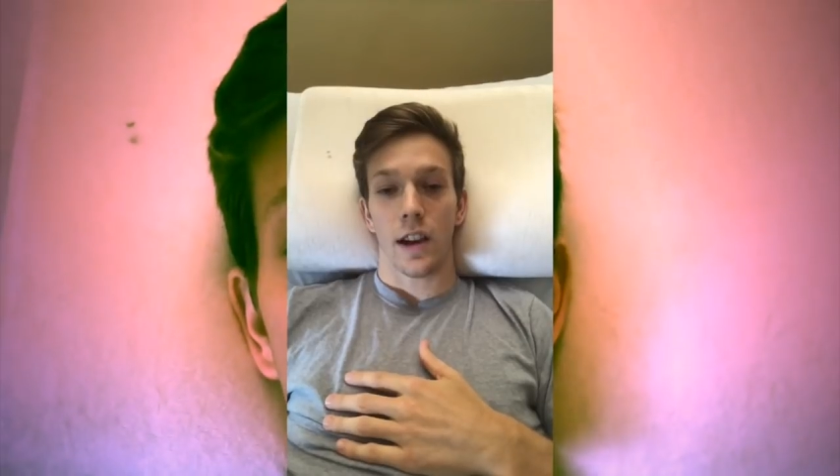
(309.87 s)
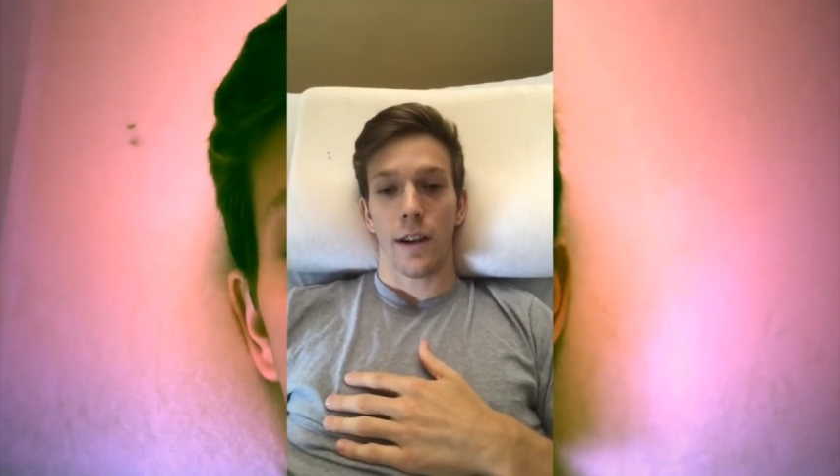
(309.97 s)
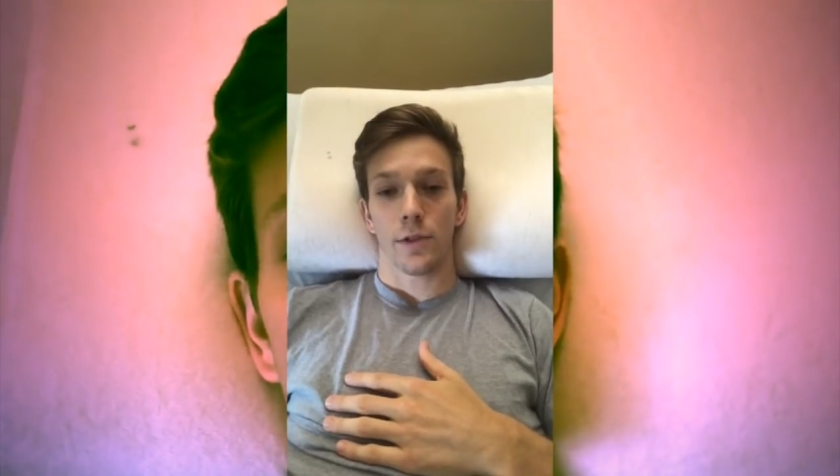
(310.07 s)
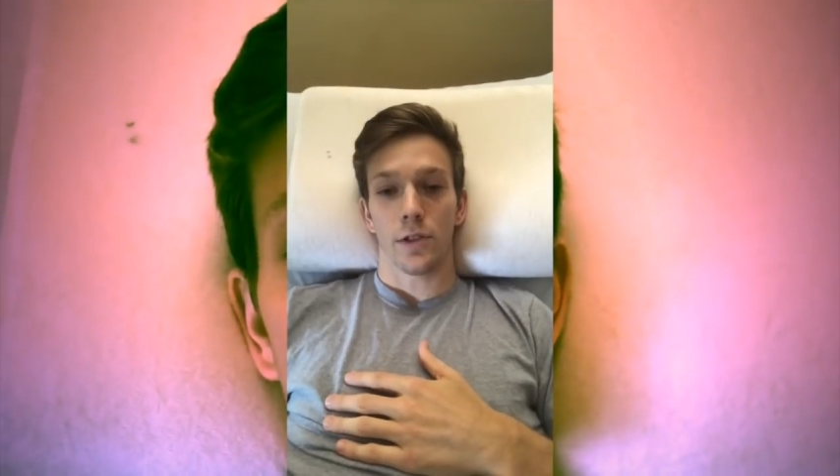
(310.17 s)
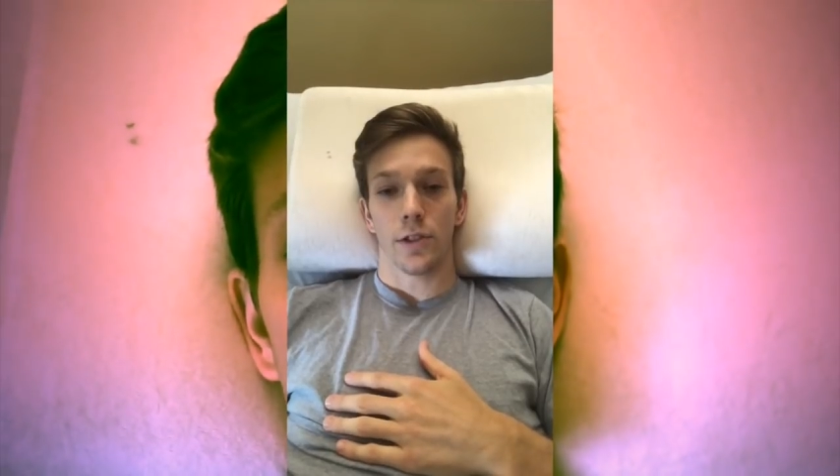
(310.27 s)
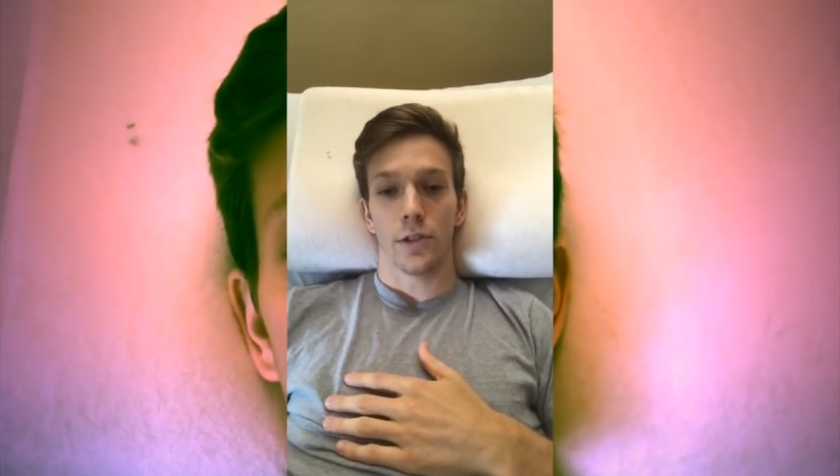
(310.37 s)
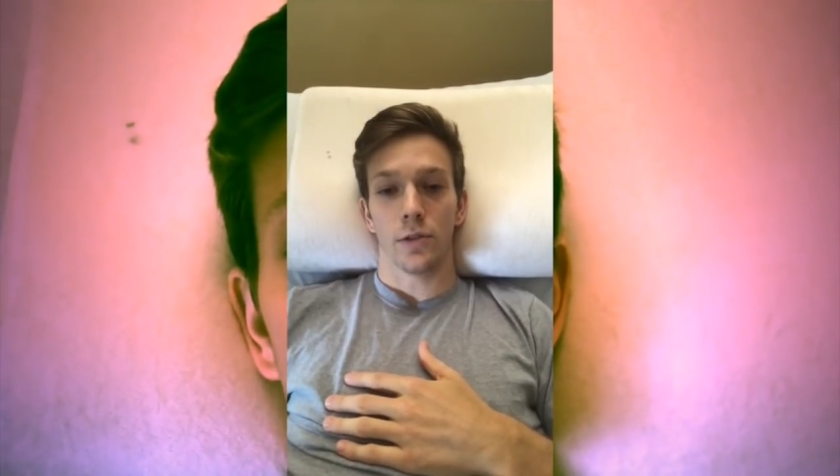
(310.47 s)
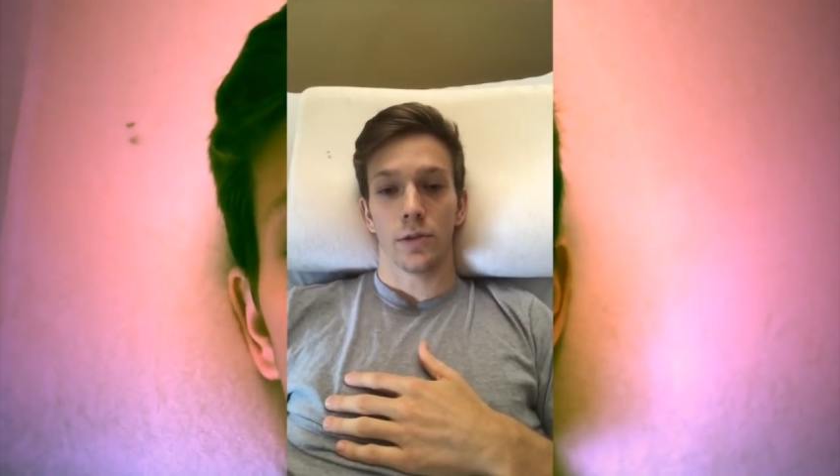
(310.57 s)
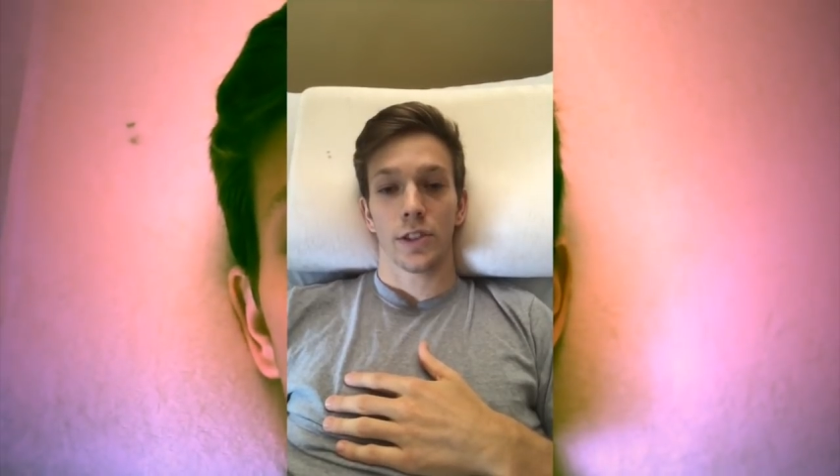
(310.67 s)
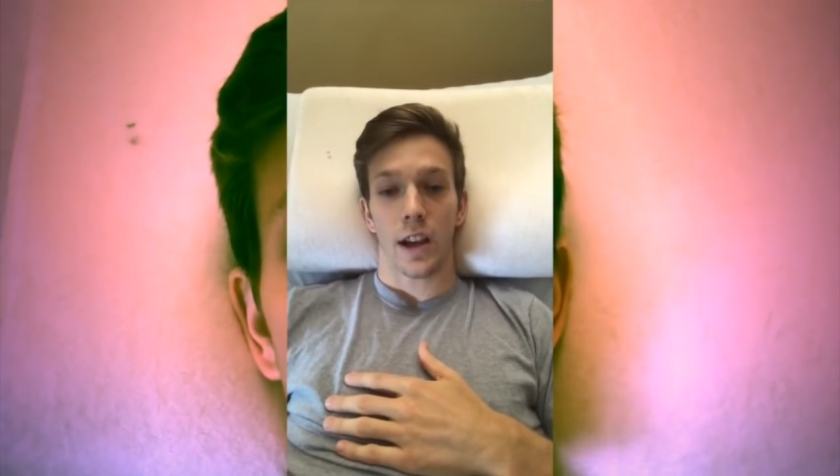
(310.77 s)

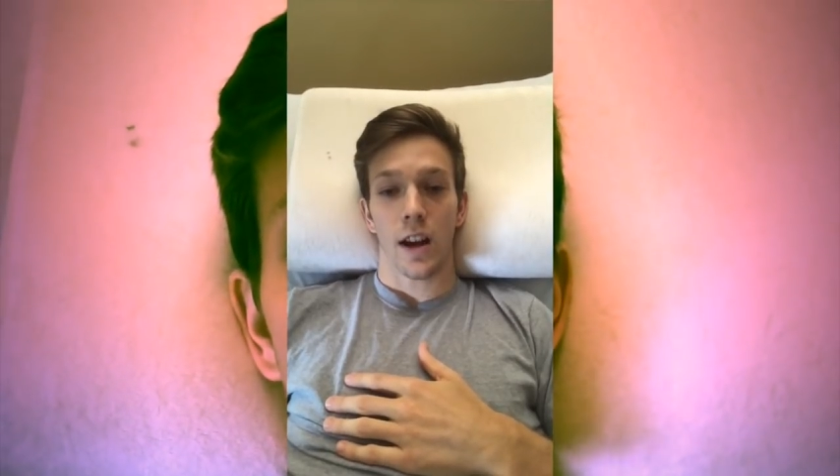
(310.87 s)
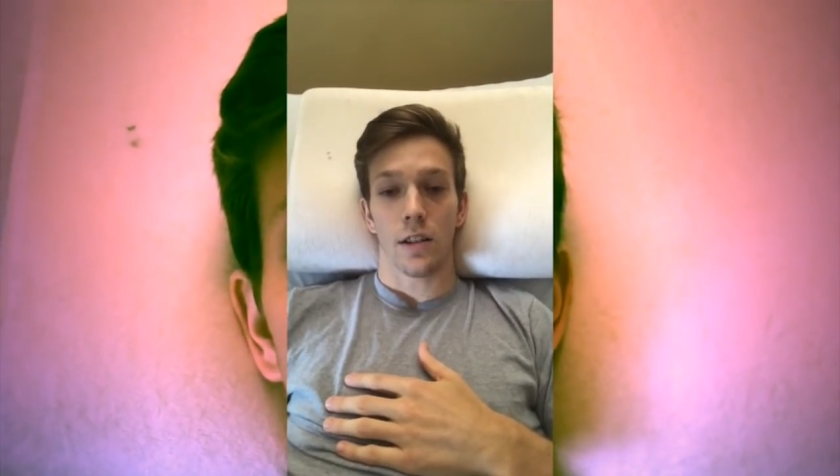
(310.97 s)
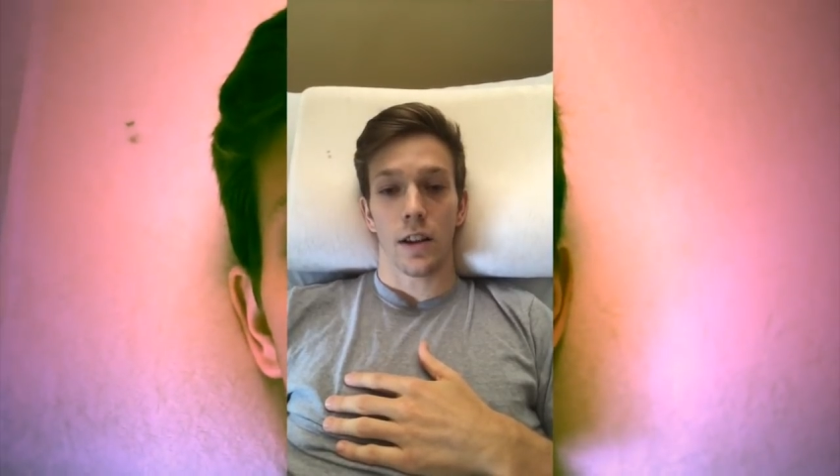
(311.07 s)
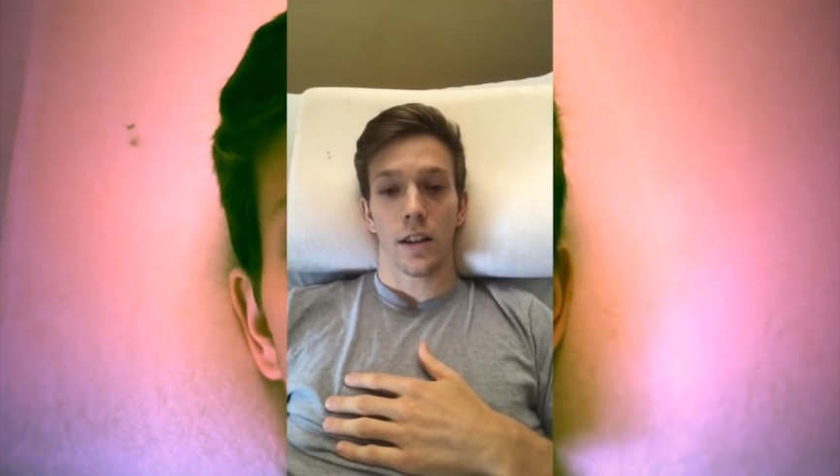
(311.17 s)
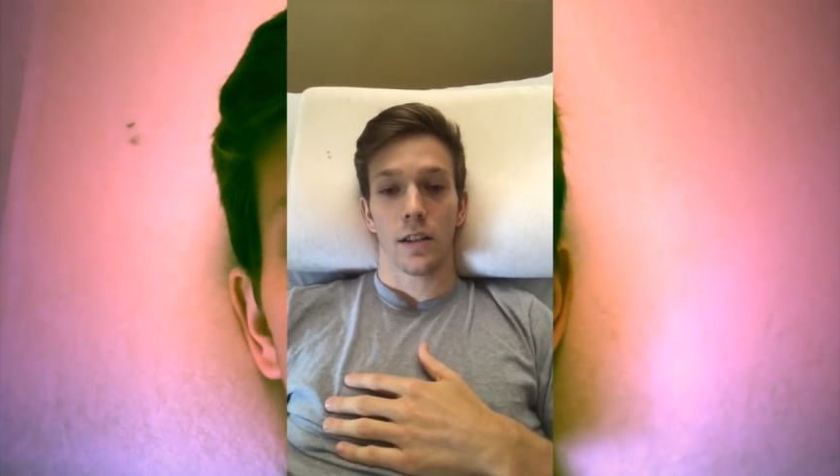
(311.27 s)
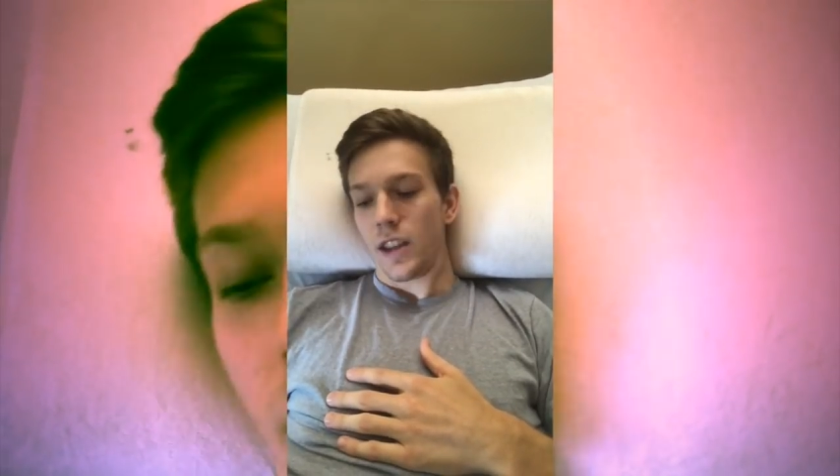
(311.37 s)
afternoon Saturday.